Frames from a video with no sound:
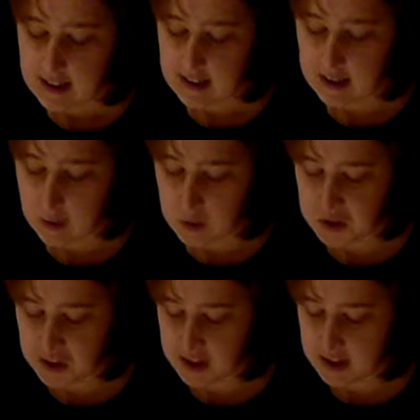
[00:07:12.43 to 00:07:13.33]

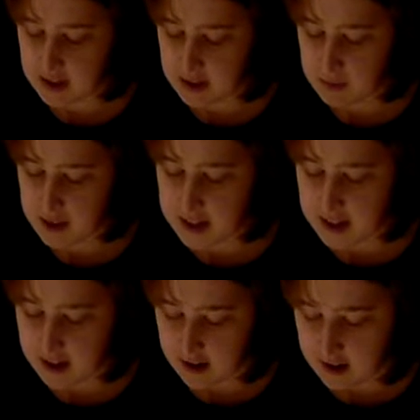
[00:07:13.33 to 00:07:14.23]
Those tend to be
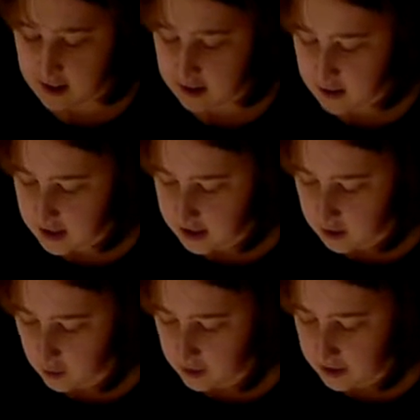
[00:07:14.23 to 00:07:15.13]
thicker and you tend to
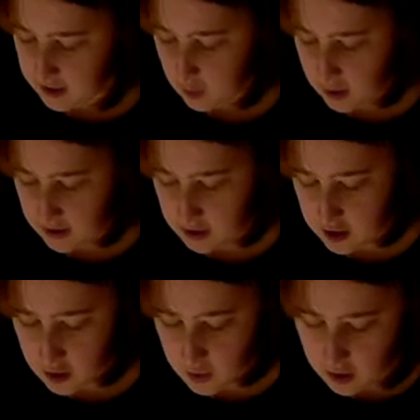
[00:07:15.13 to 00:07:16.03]
only need 1 to
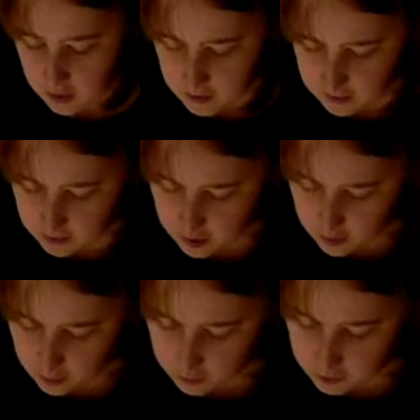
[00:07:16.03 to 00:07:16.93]
2 coats of
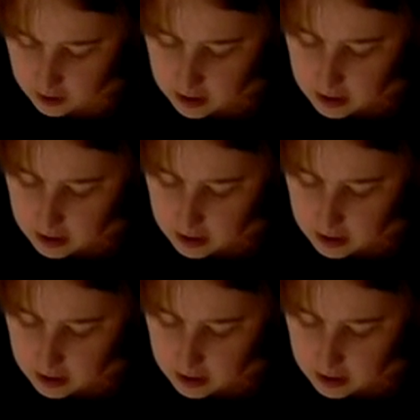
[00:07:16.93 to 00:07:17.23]
those.